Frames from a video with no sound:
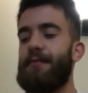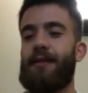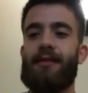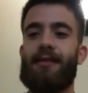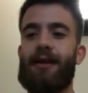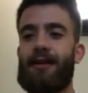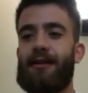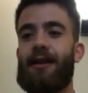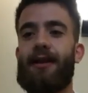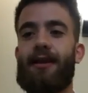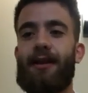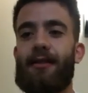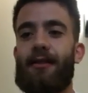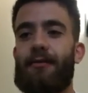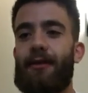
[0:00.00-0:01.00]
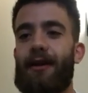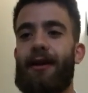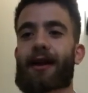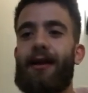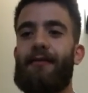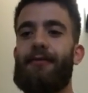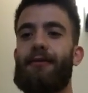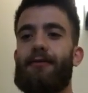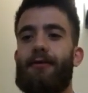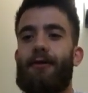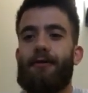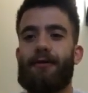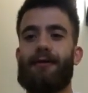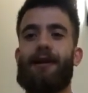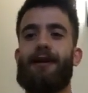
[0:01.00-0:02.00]
that they take in the ring have their
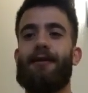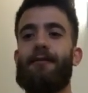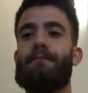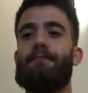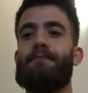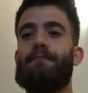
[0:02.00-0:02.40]
own kind of